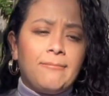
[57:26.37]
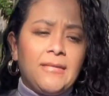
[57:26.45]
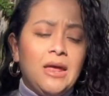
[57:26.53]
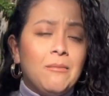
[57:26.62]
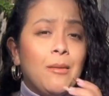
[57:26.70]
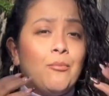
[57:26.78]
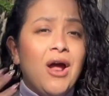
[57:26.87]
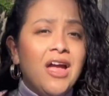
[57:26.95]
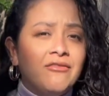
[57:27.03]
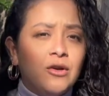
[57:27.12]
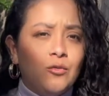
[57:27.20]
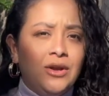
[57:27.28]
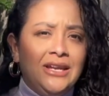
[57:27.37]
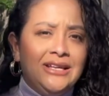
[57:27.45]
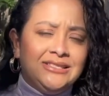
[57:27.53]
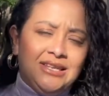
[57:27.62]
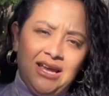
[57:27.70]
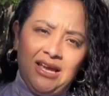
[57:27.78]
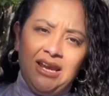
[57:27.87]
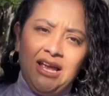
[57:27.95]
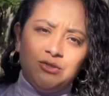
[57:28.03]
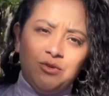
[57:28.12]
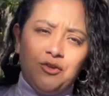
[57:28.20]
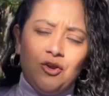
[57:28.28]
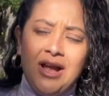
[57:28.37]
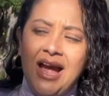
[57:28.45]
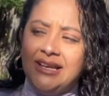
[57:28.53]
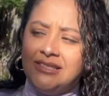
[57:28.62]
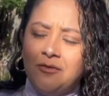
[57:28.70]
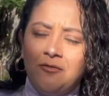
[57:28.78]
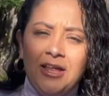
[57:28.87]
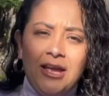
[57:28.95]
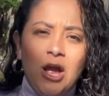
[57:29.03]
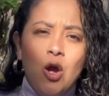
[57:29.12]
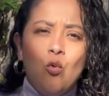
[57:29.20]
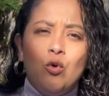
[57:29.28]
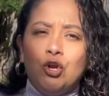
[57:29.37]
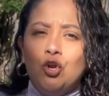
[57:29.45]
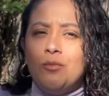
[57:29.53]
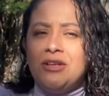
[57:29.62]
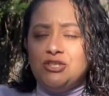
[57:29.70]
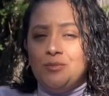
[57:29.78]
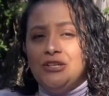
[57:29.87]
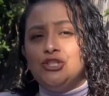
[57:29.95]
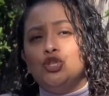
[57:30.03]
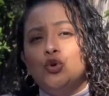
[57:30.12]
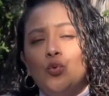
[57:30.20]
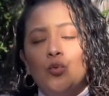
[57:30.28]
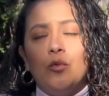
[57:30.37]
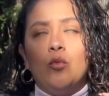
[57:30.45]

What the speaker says: and my private readings, and I connect with your guides of like, what are you meant to be doing?